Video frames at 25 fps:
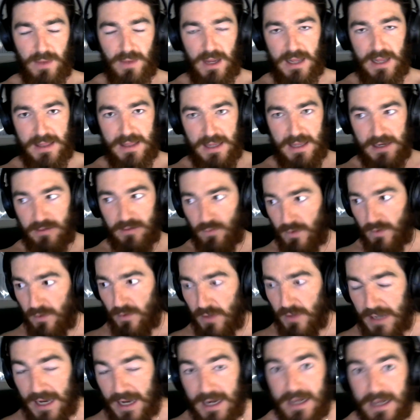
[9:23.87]
and then
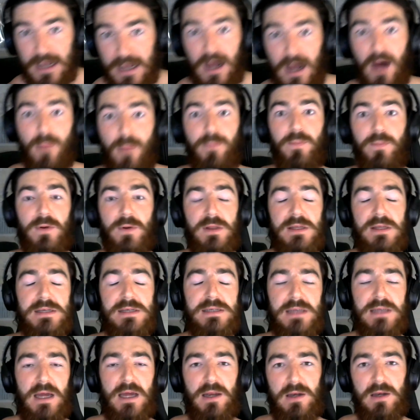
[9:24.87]
getting up with the
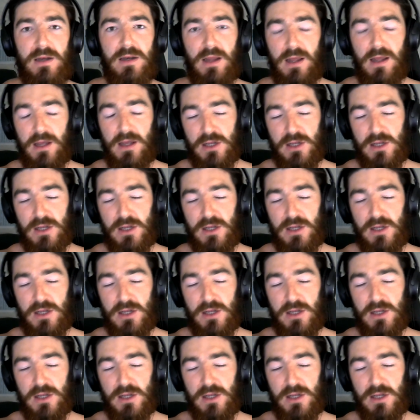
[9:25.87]
sun